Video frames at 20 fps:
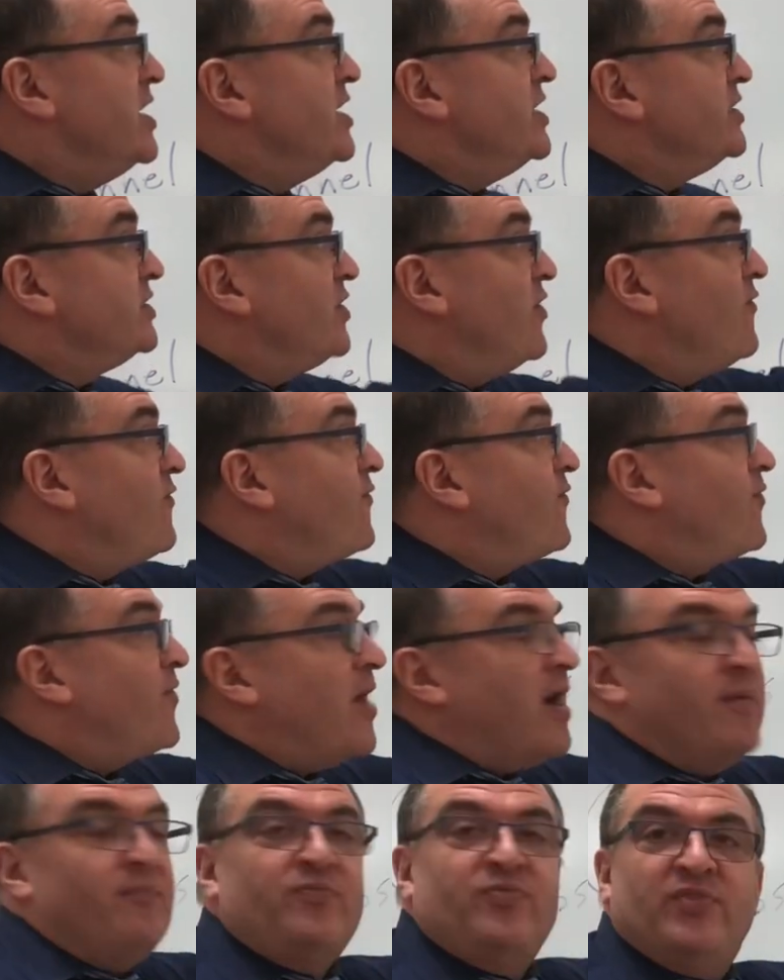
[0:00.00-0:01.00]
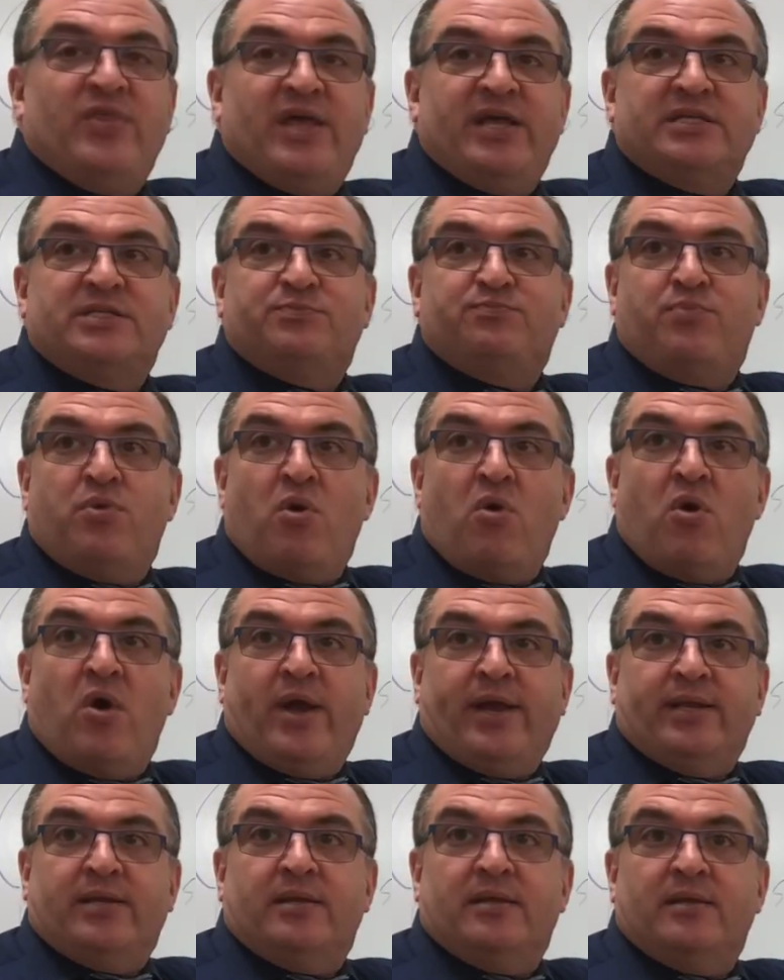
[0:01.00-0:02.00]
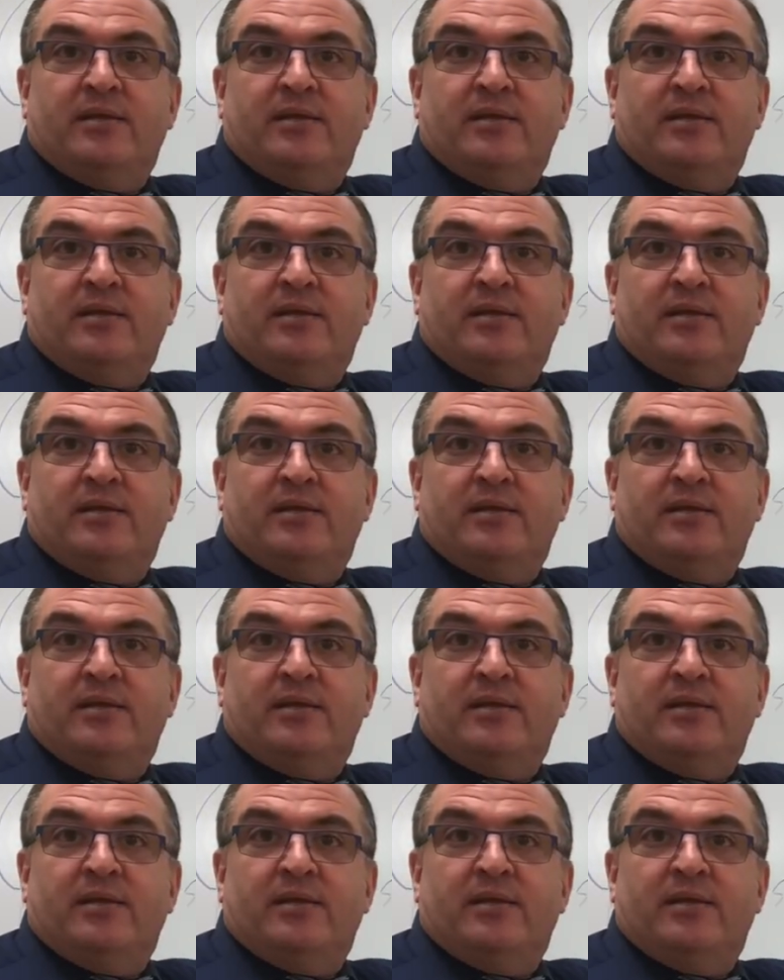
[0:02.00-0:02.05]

So from this point,